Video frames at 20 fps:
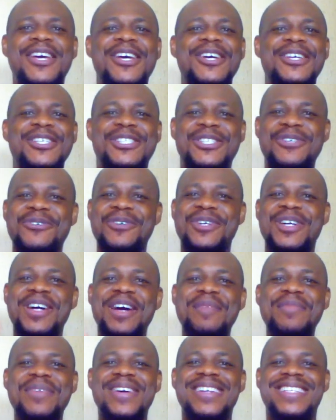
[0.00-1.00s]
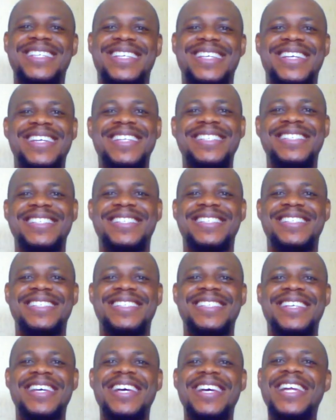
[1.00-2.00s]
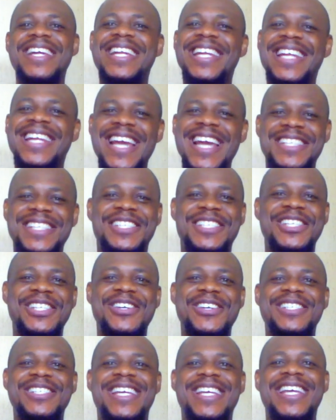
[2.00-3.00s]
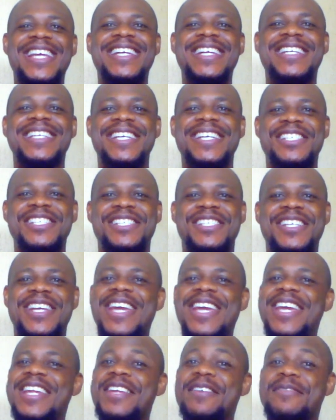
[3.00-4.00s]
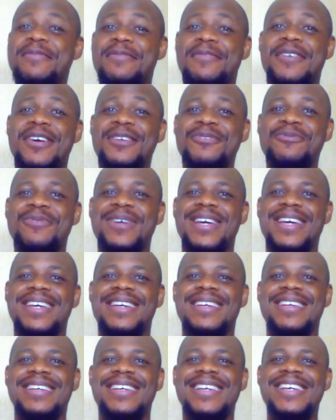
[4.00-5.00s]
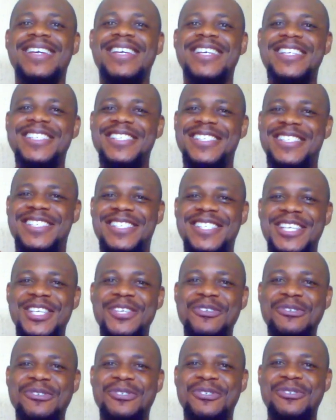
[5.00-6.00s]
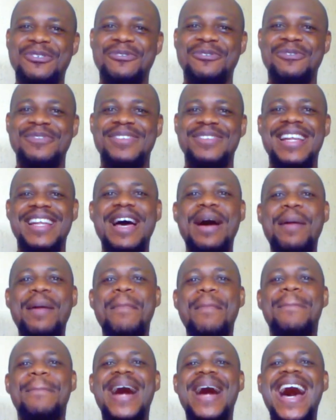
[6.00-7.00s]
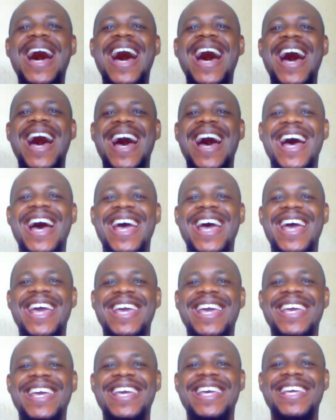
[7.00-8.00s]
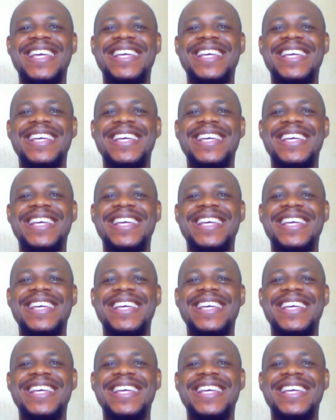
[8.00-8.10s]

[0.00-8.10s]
So come on, kids, let's learn English in a fun way. See you soon. Bye.